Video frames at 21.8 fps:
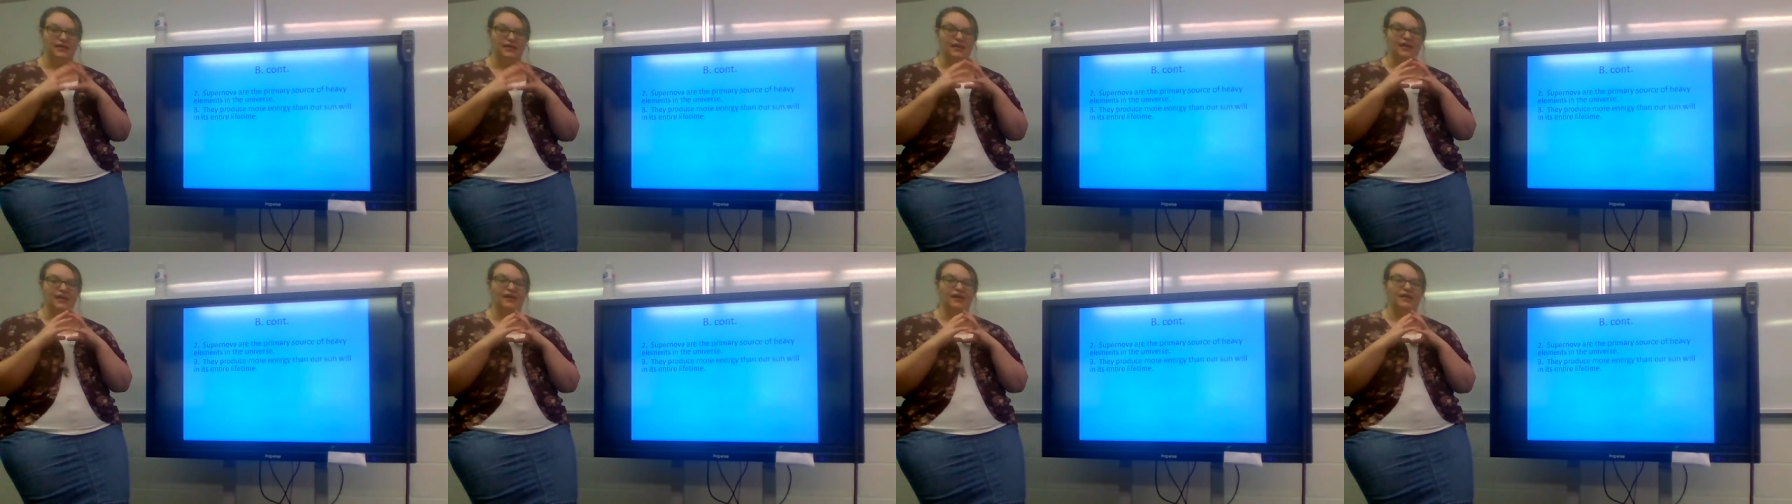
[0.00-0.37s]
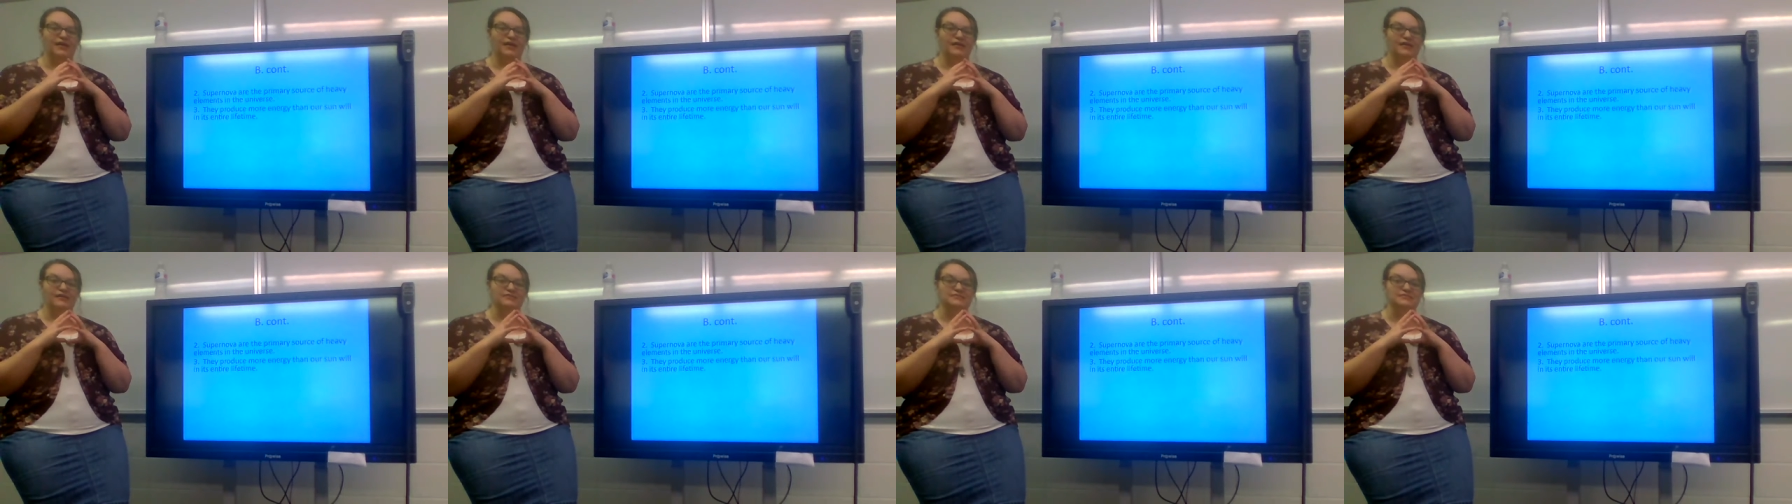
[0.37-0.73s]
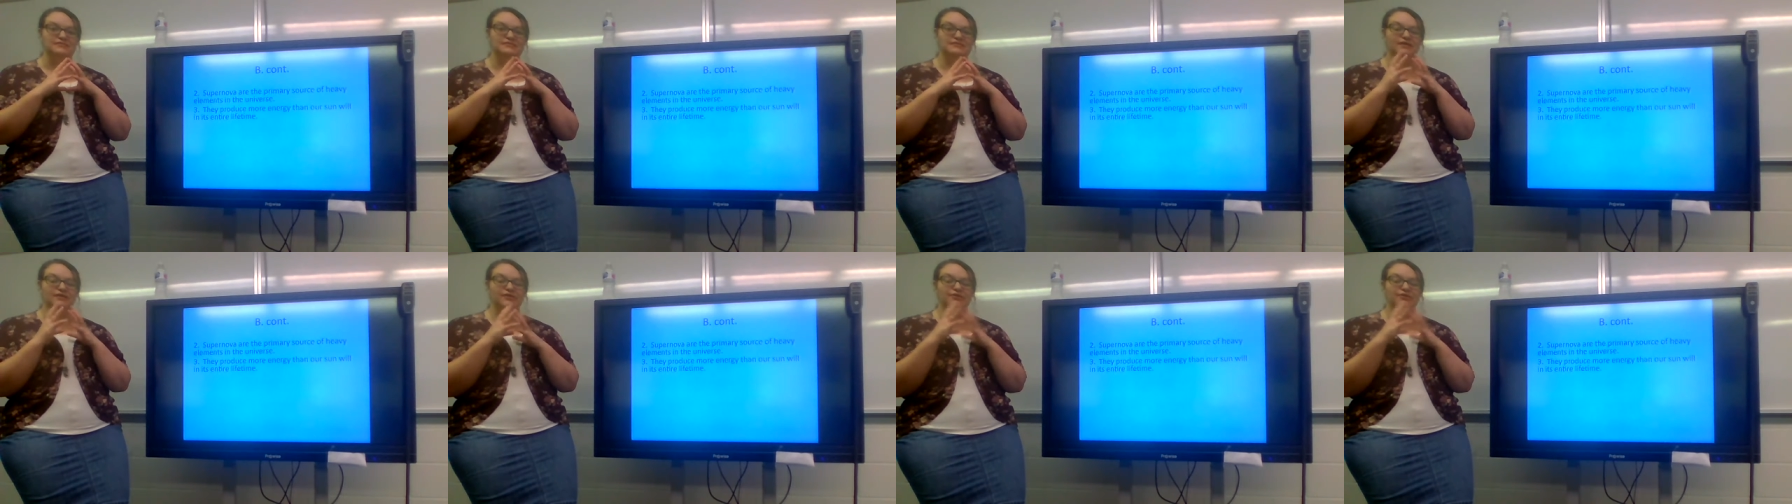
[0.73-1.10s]
a
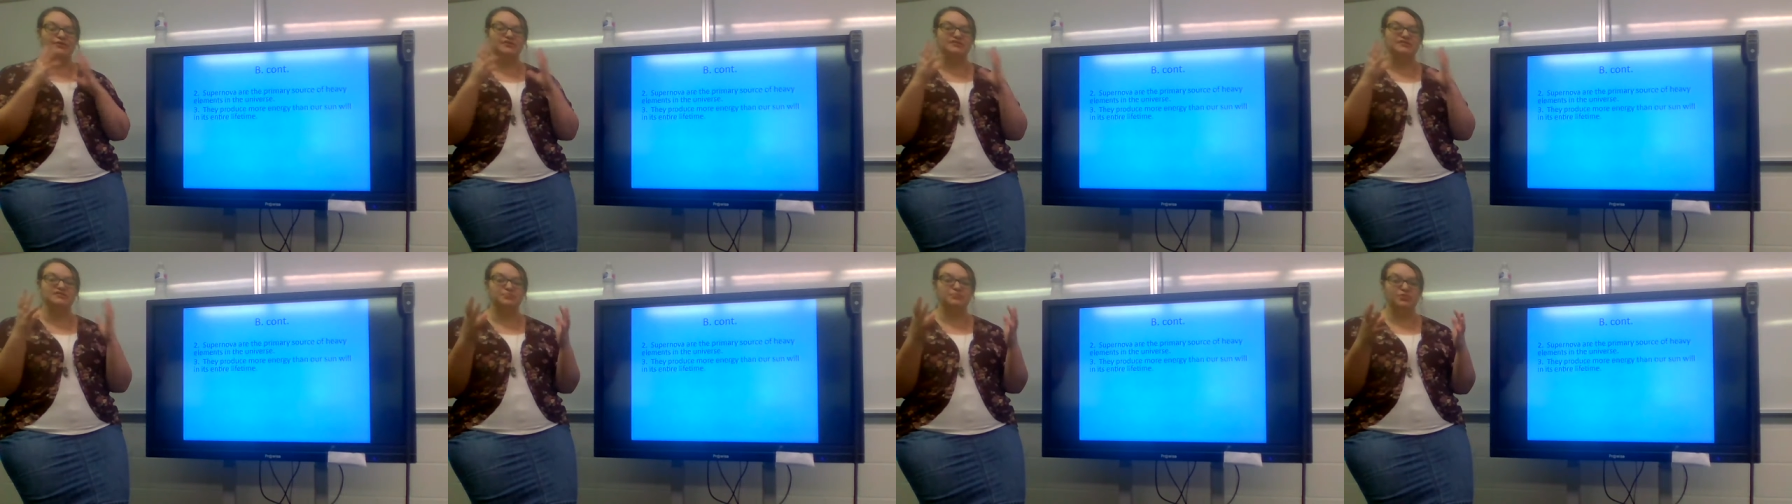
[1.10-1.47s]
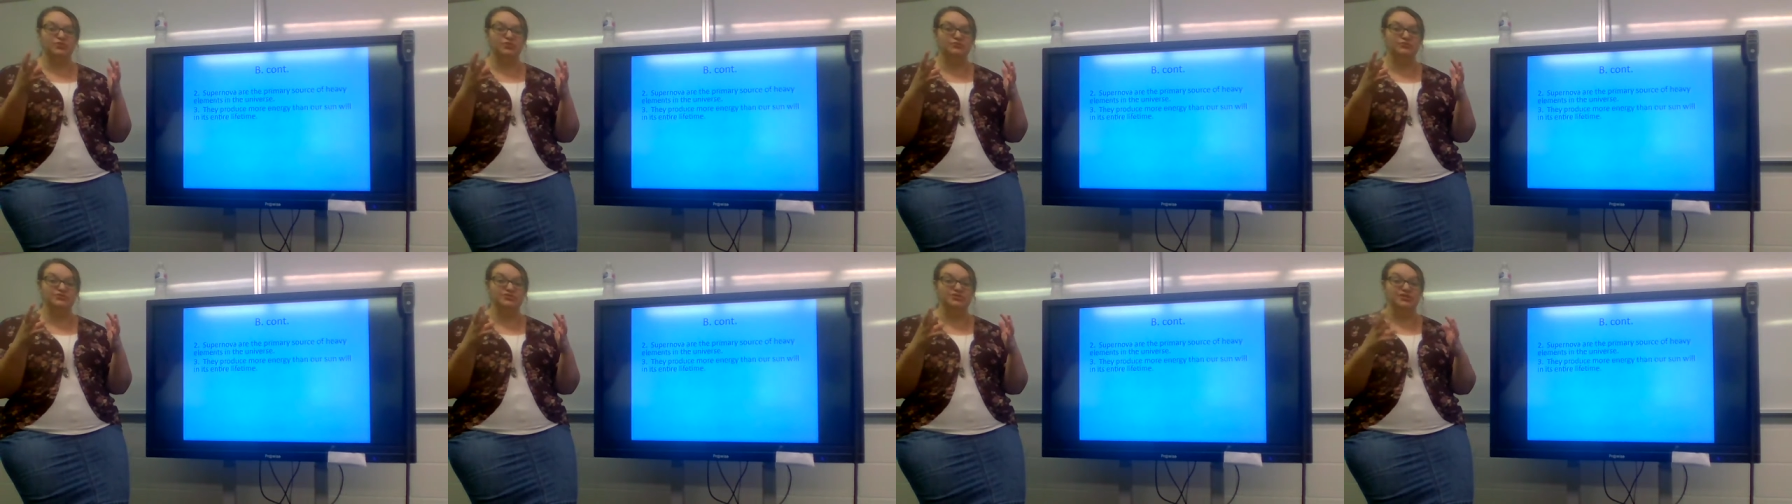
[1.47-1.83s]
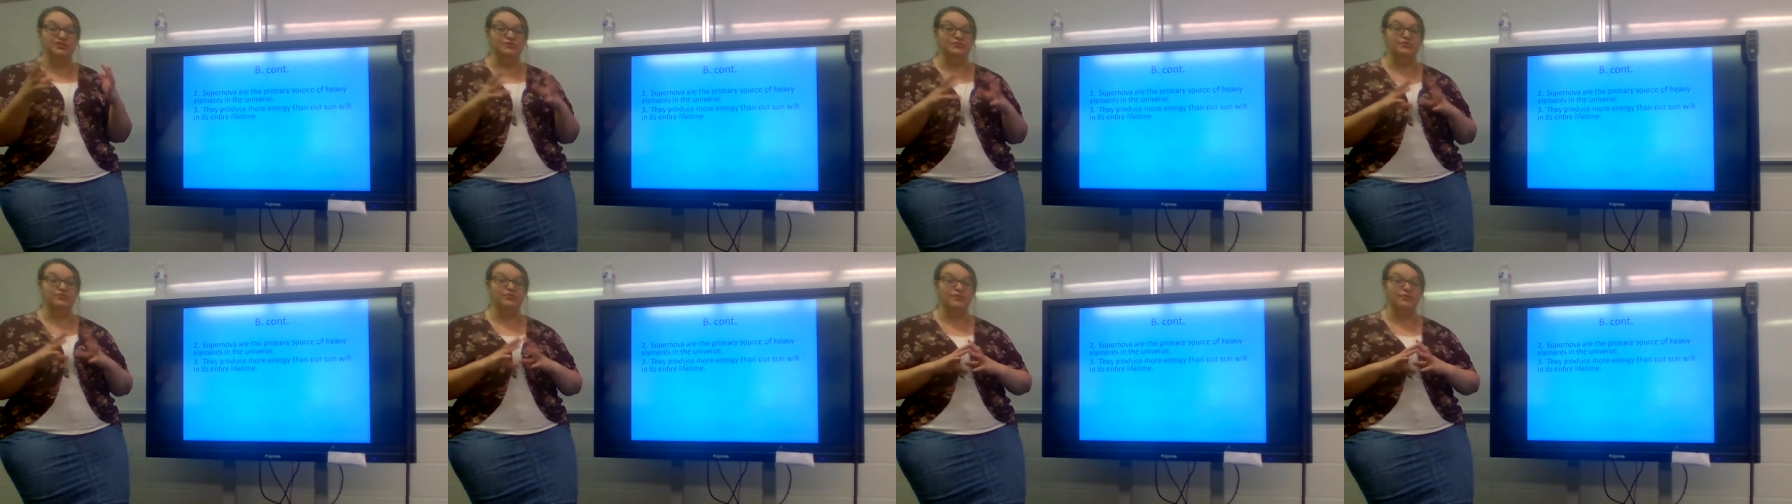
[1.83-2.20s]
stellar
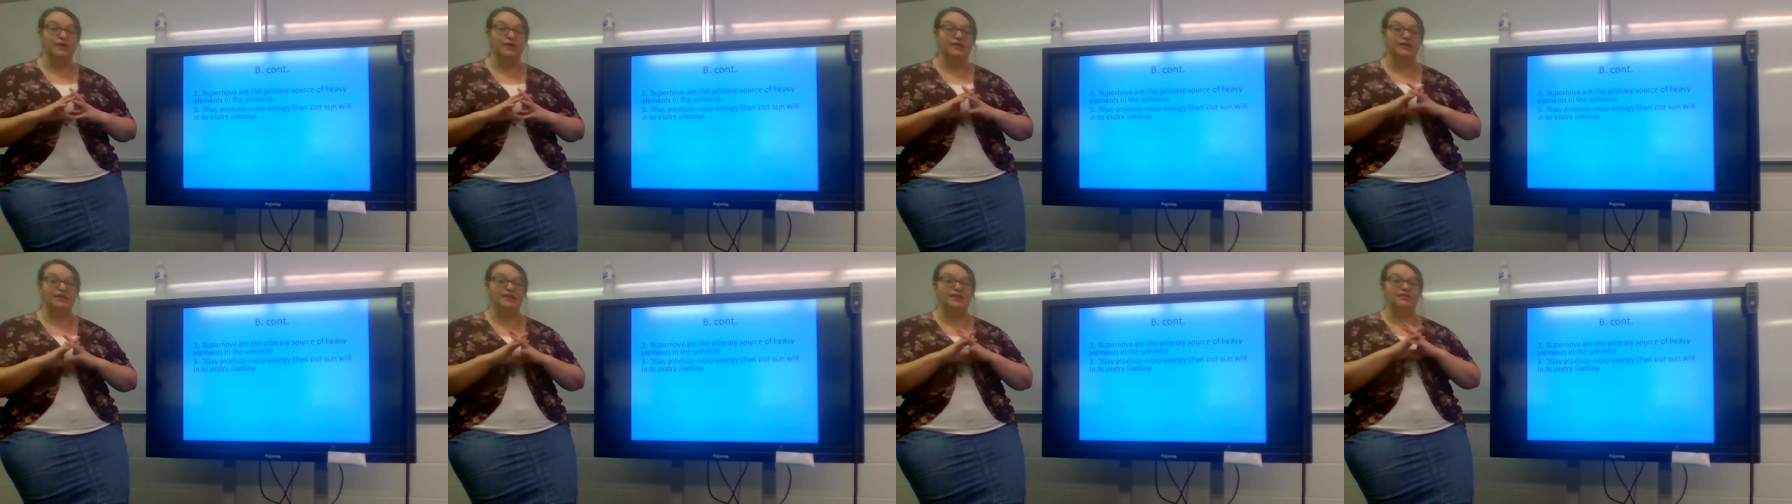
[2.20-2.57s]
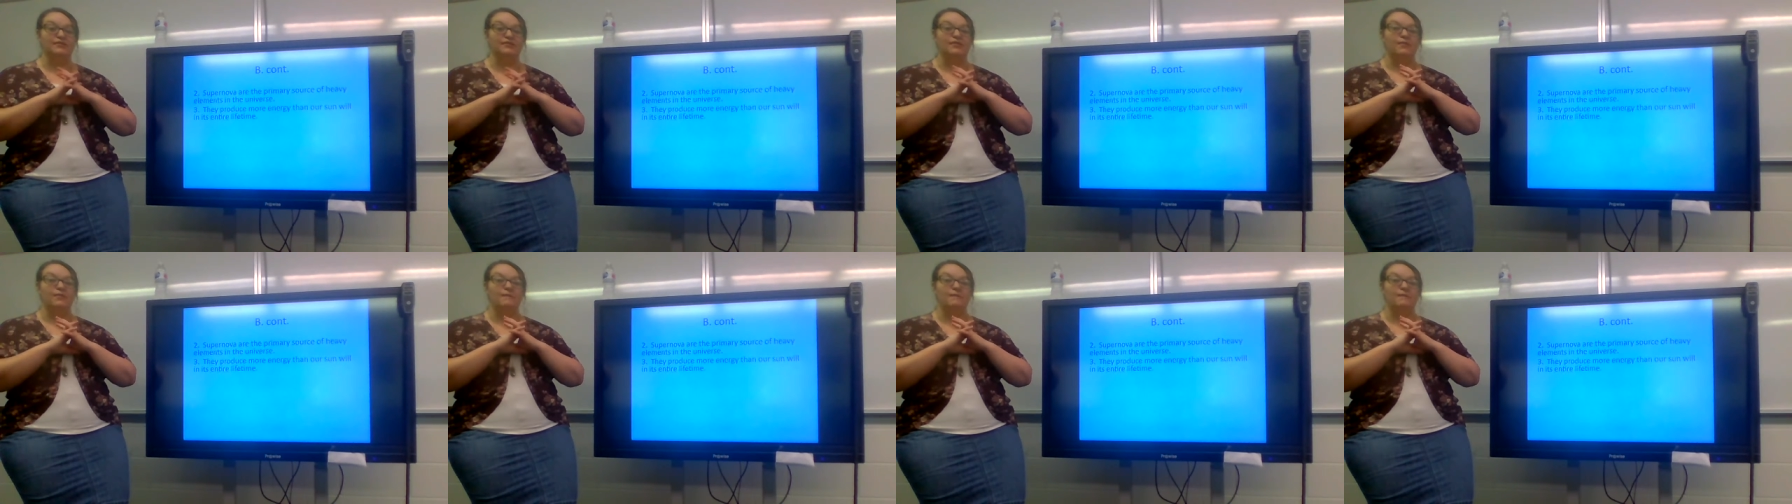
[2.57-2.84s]
explosion creating